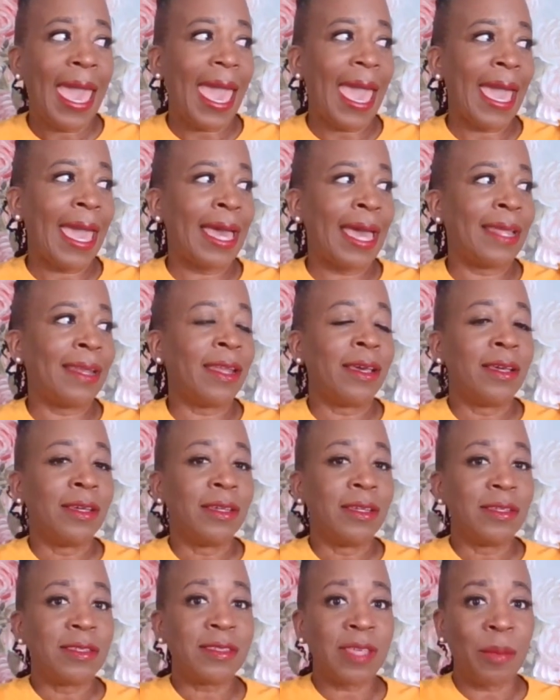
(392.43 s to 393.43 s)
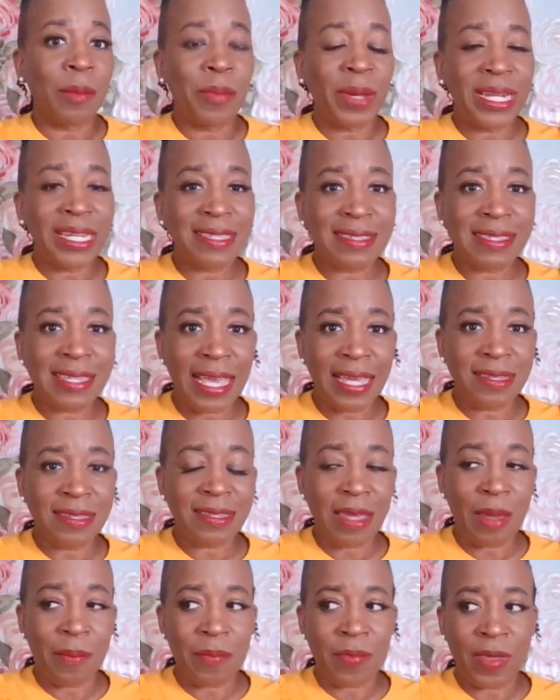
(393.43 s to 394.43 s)
and somebody said
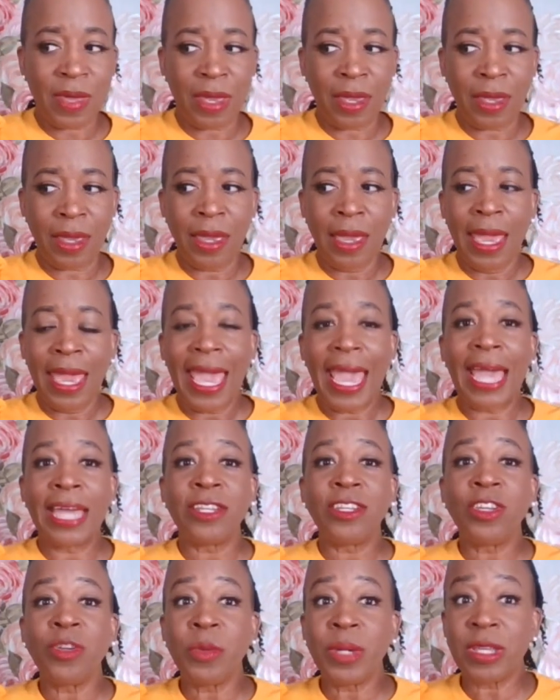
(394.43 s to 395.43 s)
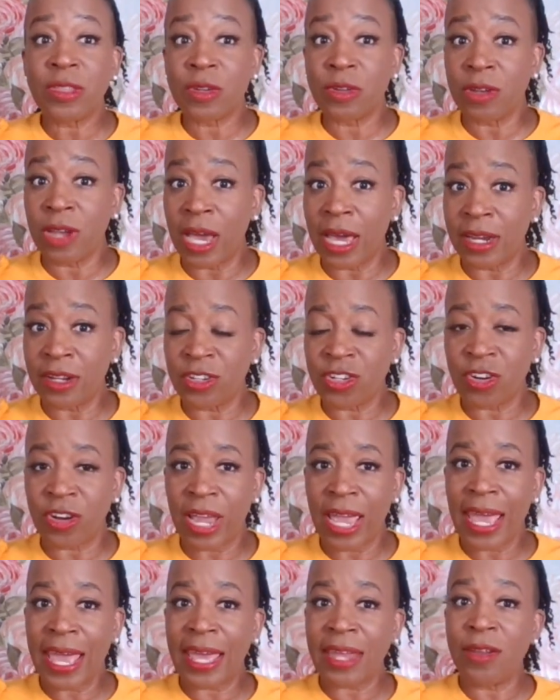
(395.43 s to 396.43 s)
something and you either nodded your
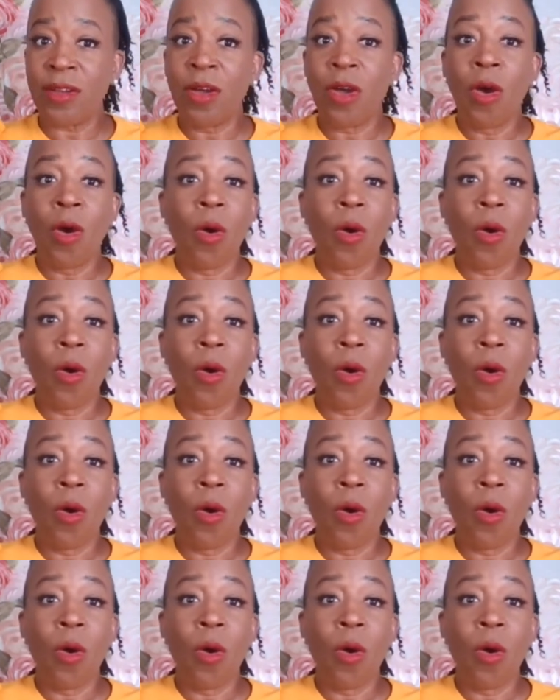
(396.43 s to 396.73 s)
head